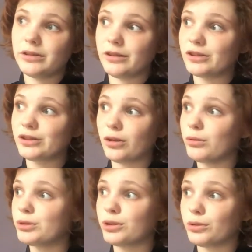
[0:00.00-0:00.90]
there's
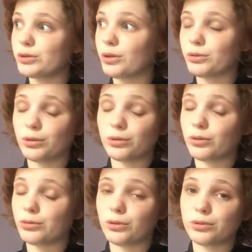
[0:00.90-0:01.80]
so so so so
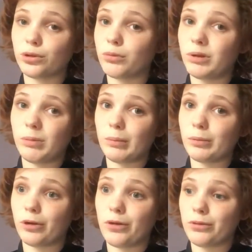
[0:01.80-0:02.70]
so so so many people
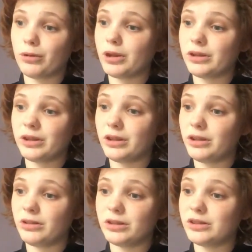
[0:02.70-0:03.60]
going through it
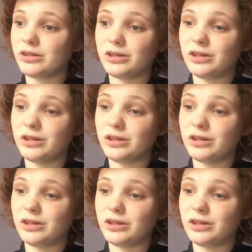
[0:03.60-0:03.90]
you just